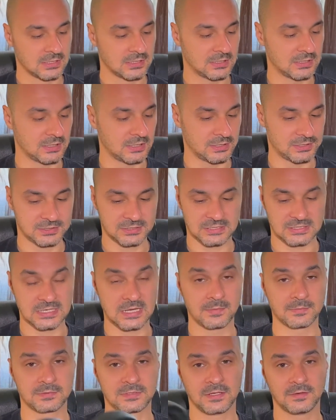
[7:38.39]
It's just
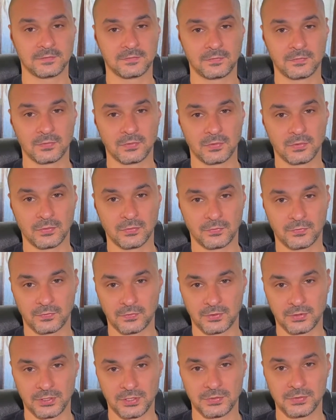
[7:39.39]
something
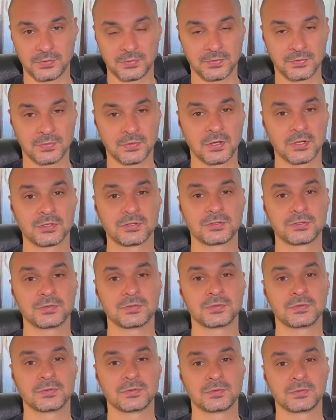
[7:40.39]
for you
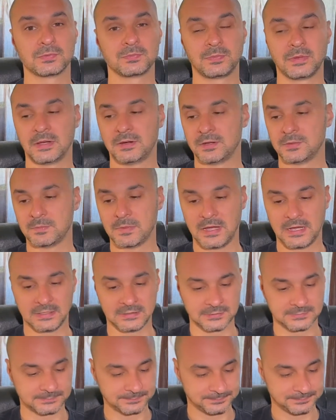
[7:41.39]
to bear in mind.